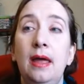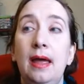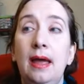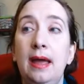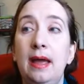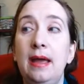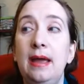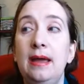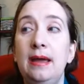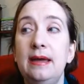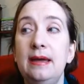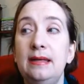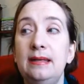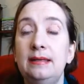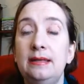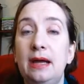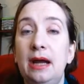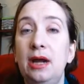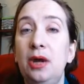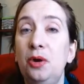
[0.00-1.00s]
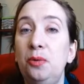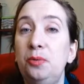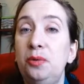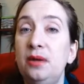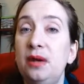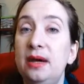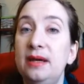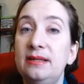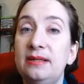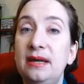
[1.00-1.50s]
And I hope
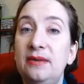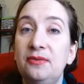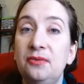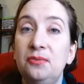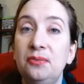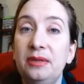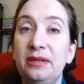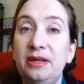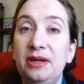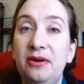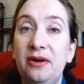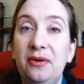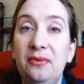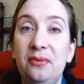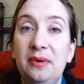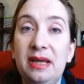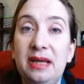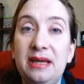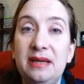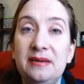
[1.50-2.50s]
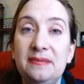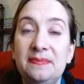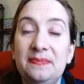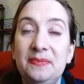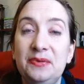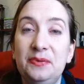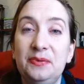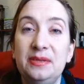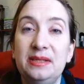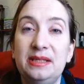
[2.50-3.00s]
you guys have a really great week.
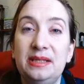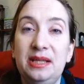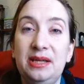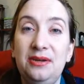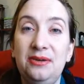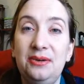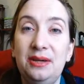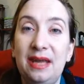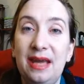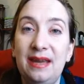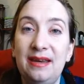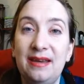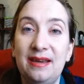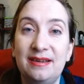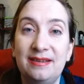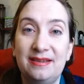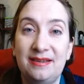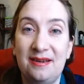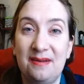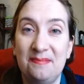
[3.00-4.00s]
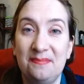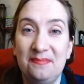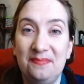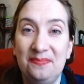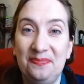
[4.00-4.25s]
We'll see you again next time.